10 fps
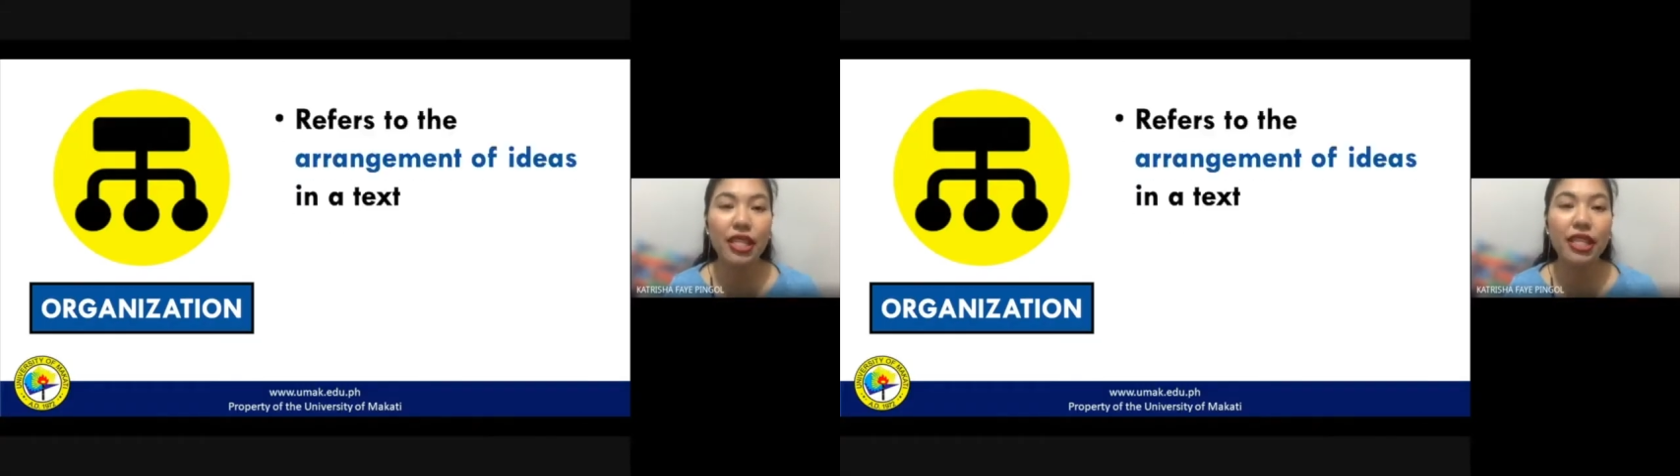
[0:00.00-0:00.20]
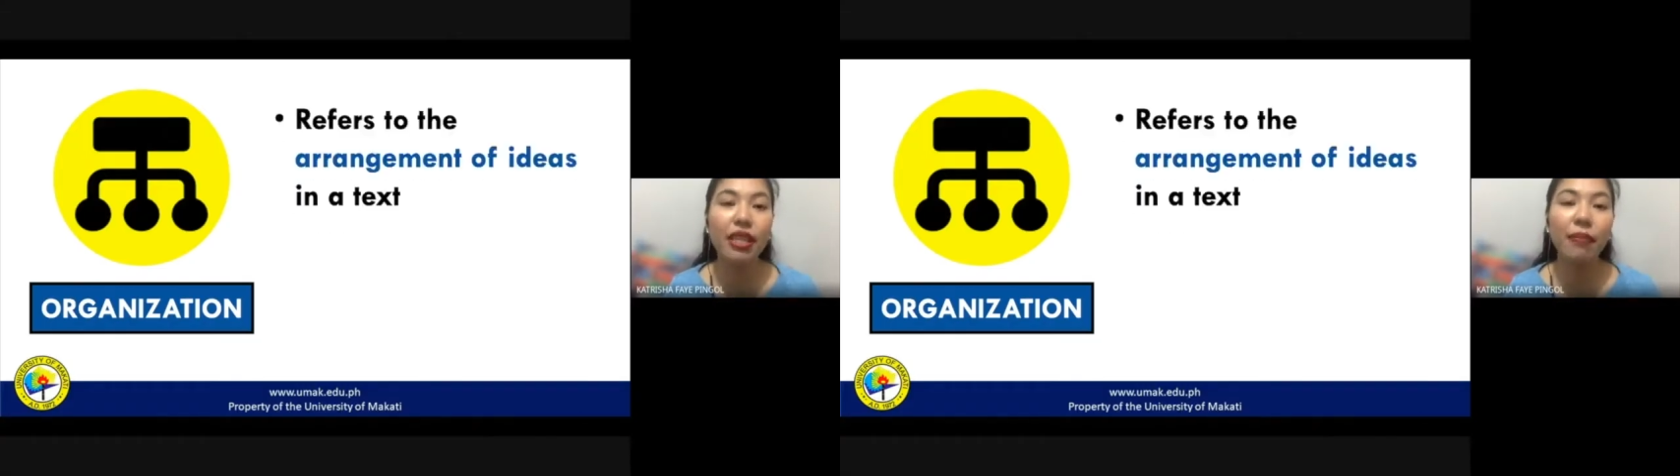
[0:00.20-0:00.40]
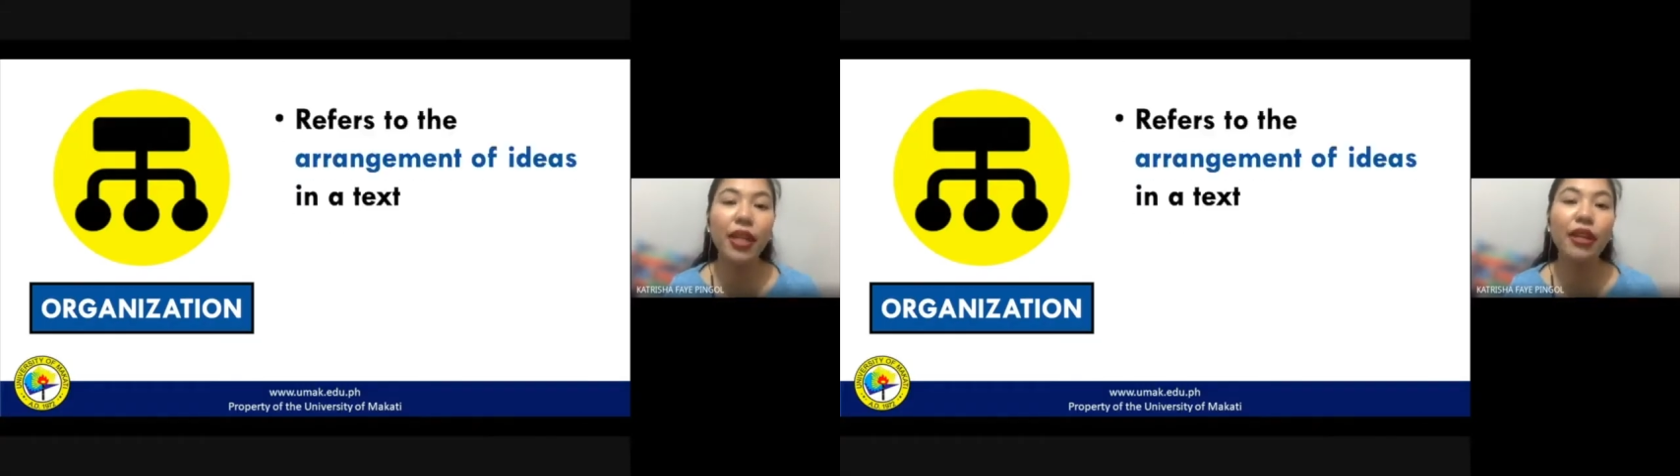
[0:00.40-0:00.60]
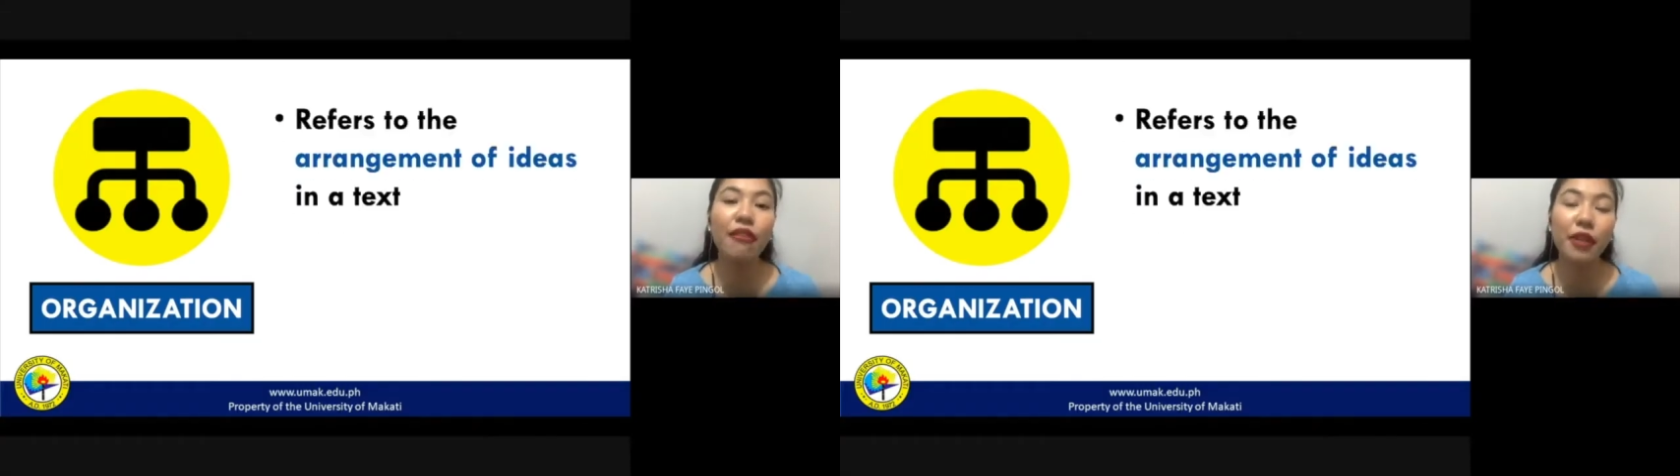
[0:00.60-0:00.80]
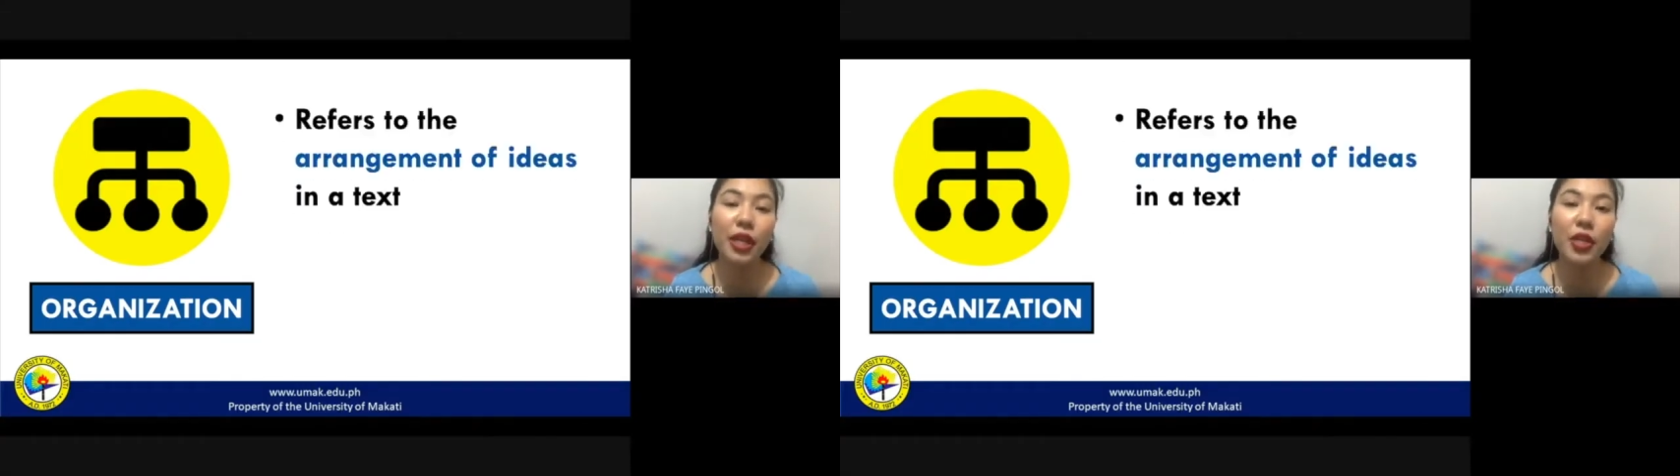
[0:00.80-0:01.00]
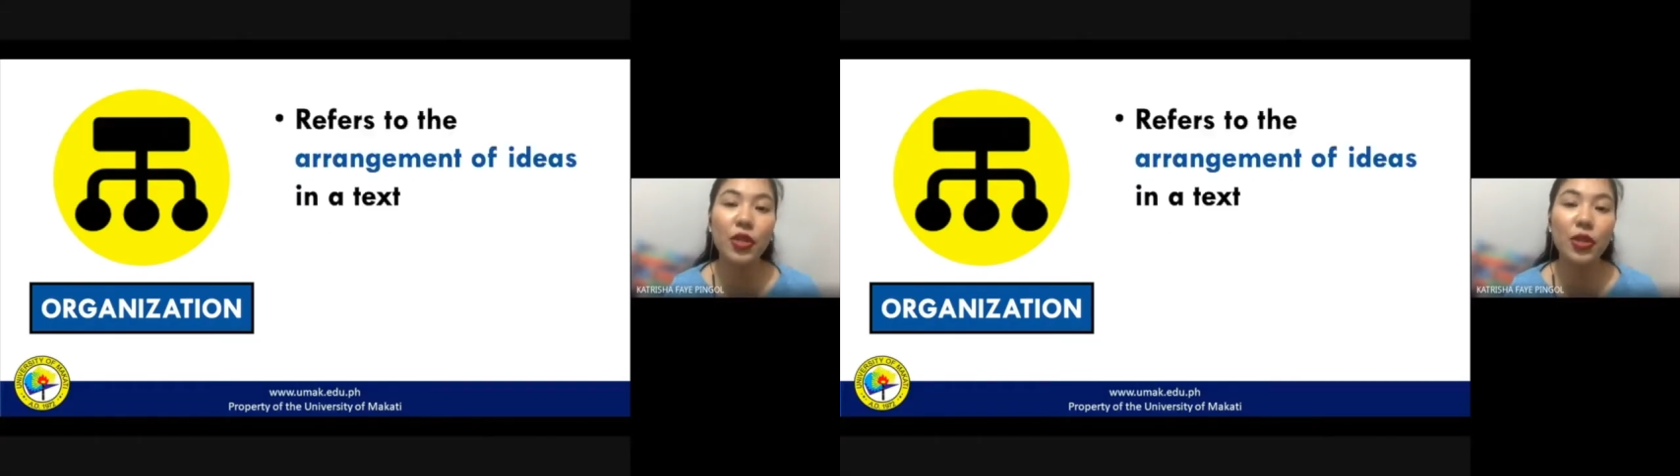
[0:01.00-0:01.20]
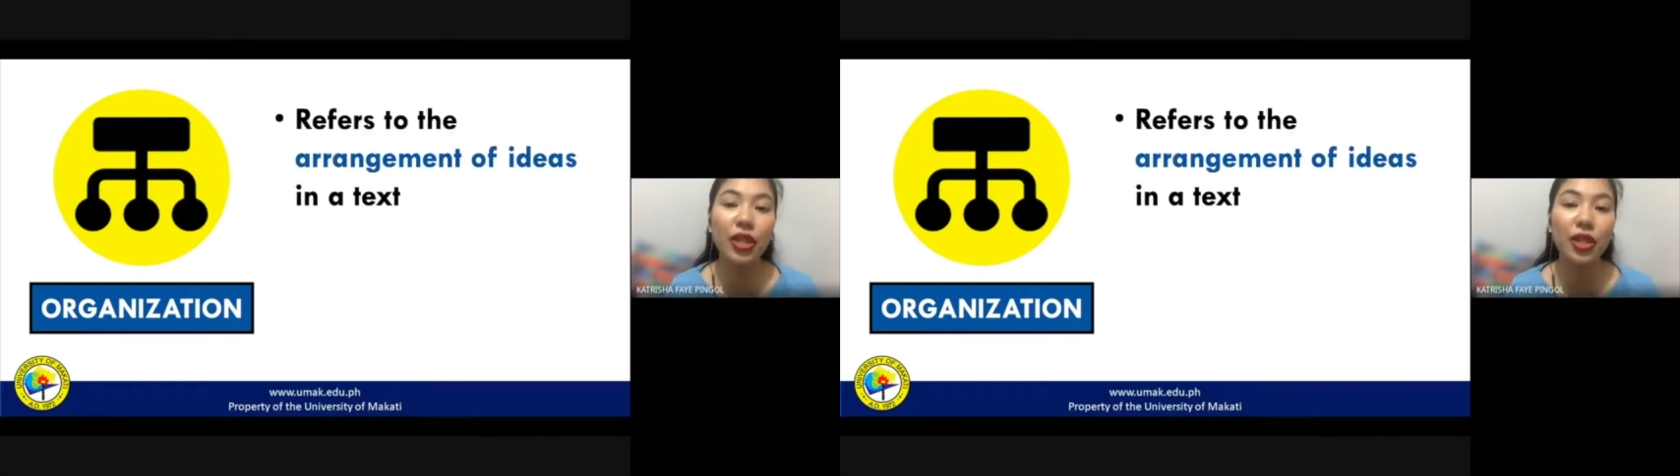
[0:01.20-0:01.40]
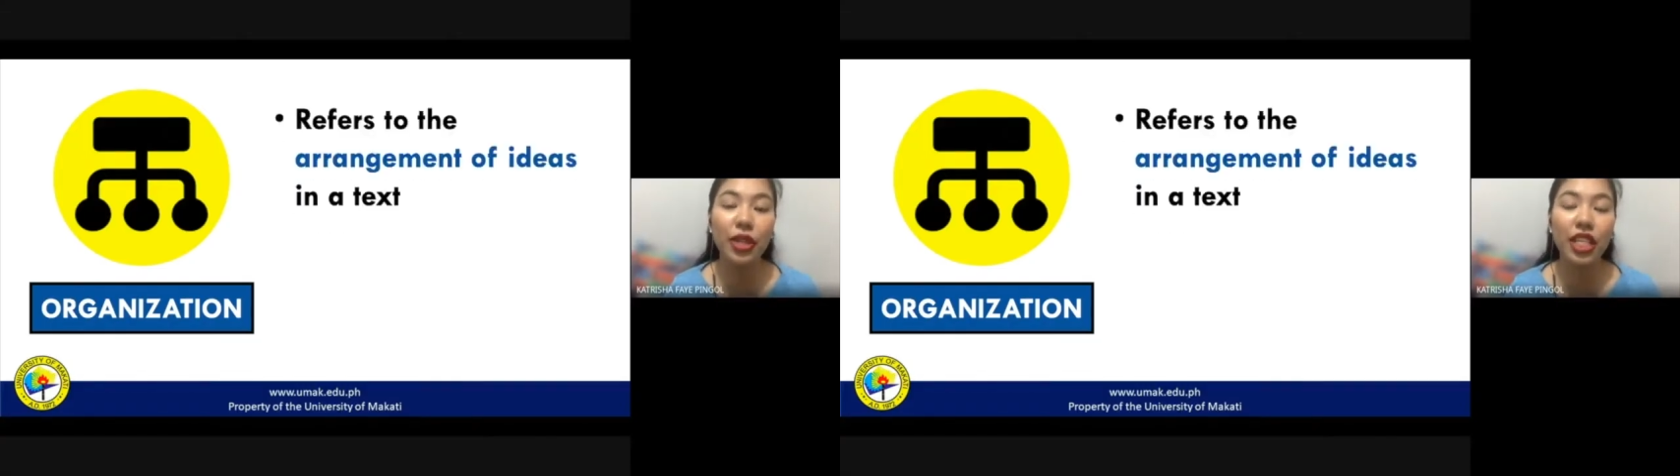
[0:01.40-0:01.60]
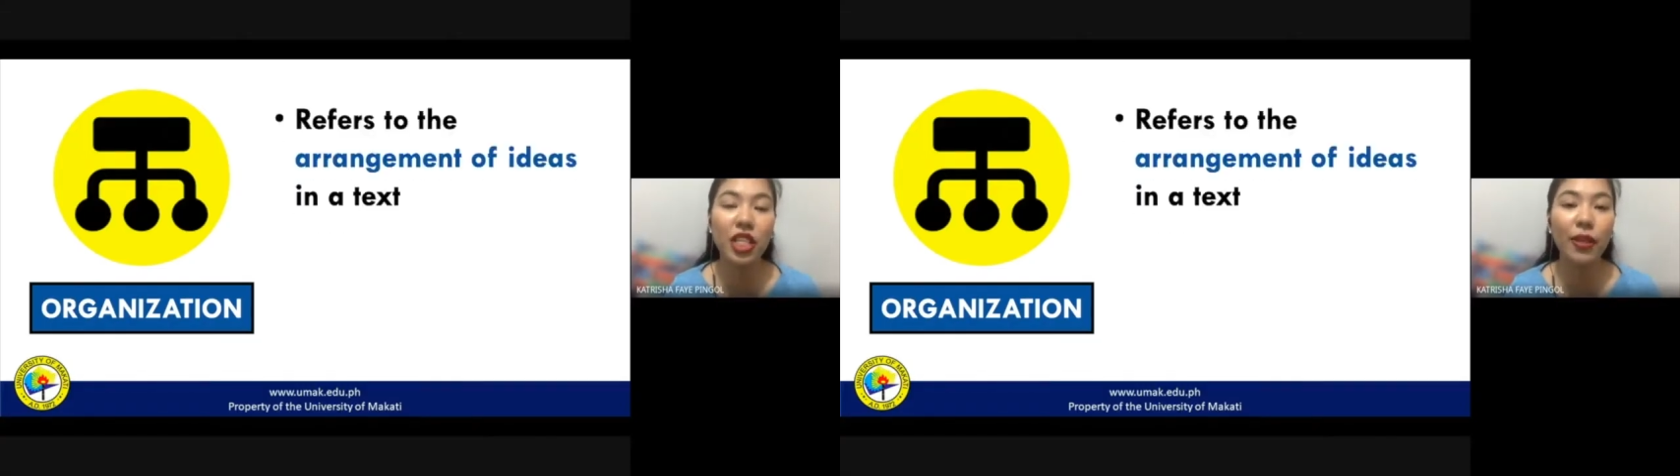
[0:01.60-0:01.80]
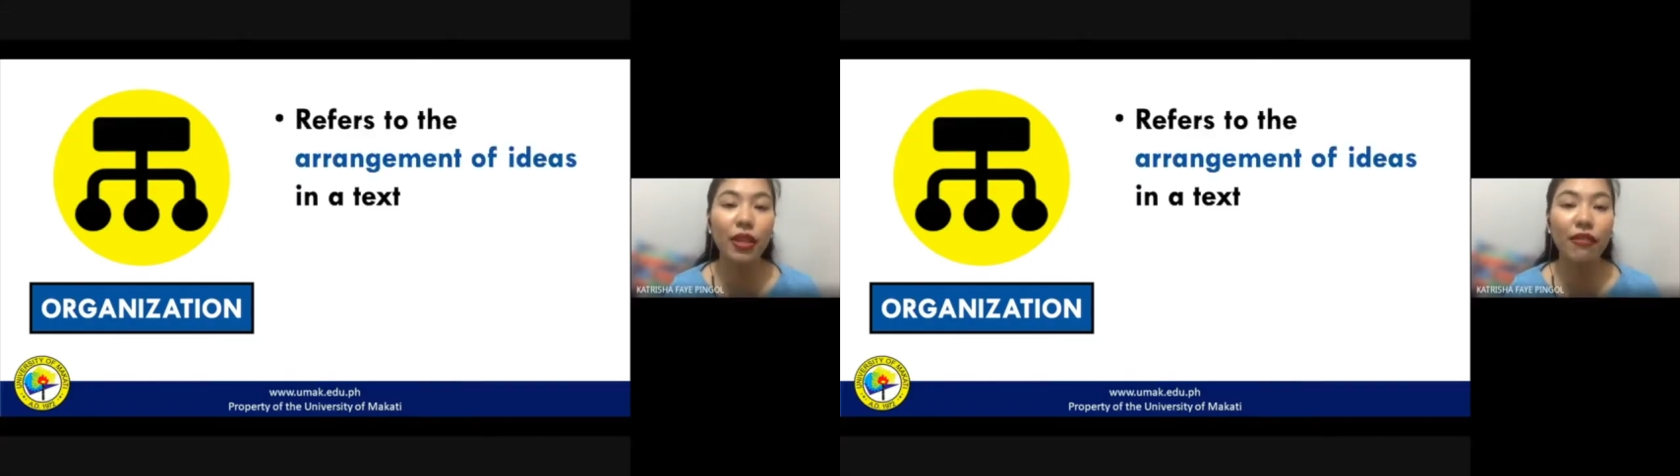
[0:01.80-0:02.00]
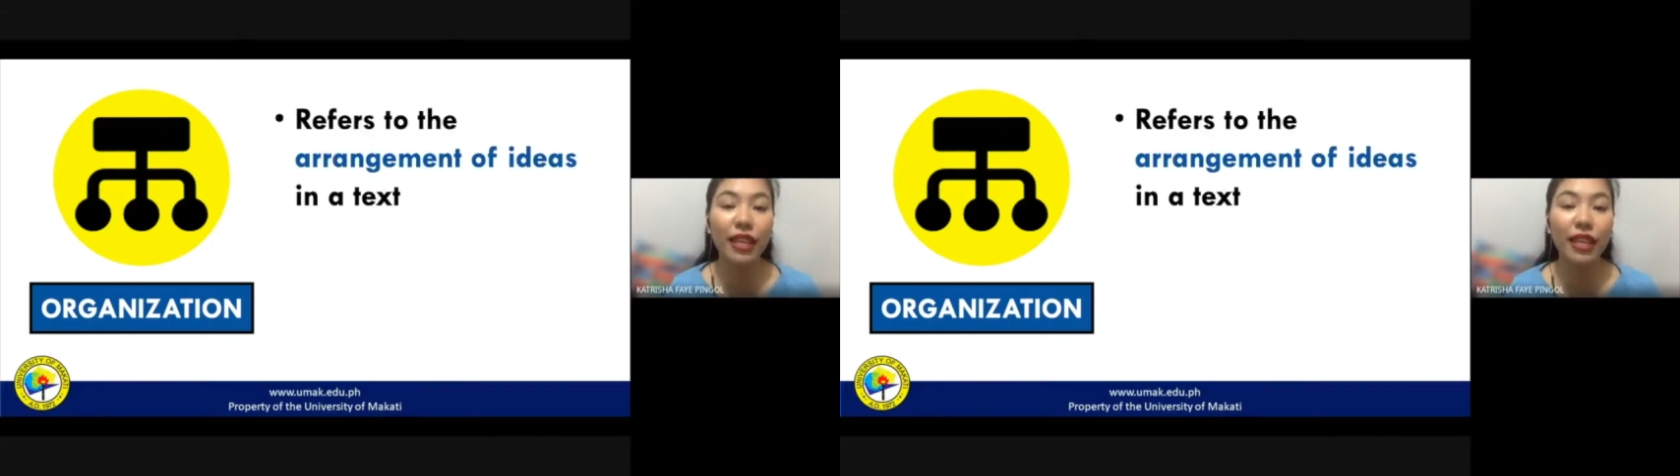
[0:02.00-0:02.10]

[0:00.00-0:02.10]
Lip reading: it simply refers to the arrangement of